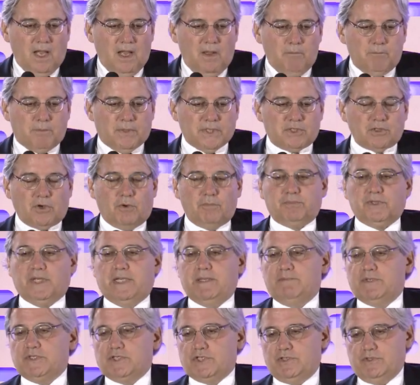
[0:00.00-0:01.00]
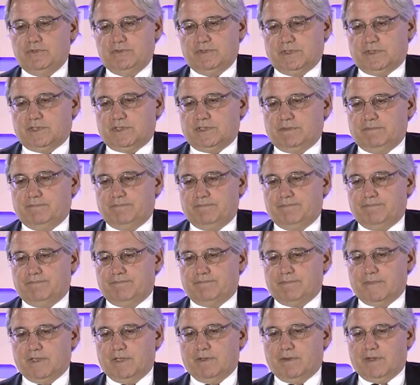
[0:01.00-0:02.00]
But don't blame the students,
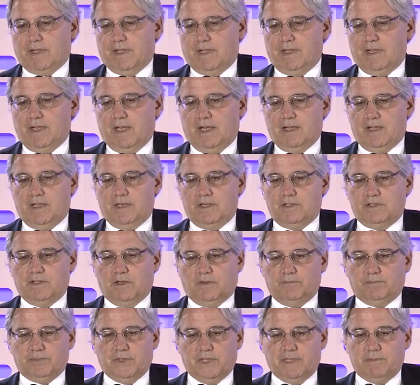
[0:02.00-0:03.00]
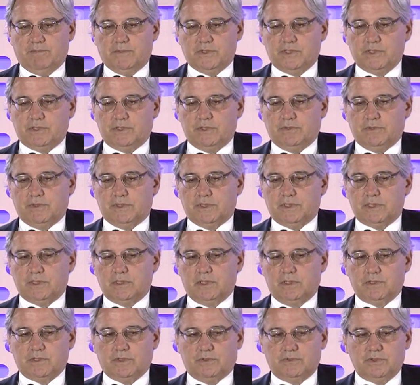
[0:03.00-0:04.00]
okay? Don't blame the students.
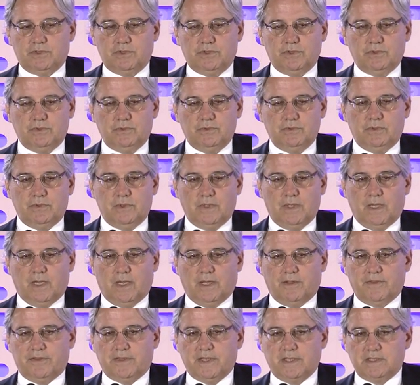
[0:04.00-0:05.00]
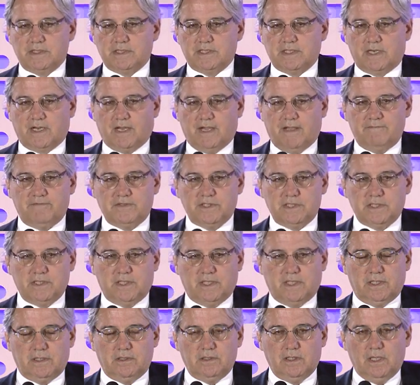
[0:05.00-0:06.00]
So two things that I've
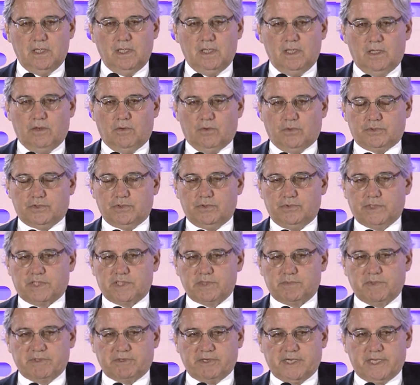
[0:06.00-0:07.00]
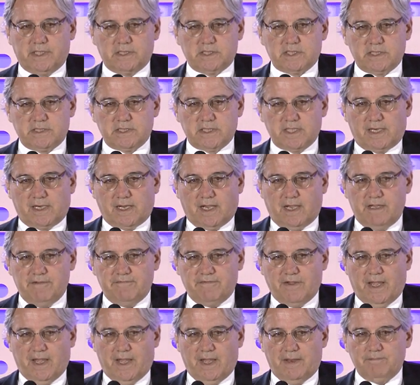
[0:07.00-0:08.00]
seen, or two experiences that I've
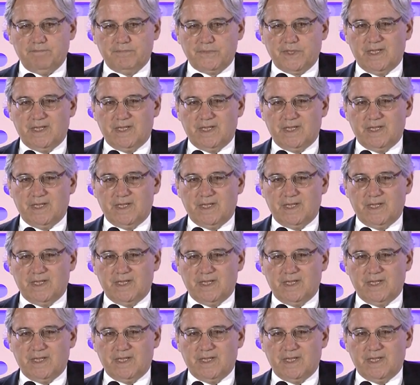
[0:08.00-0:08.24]
had,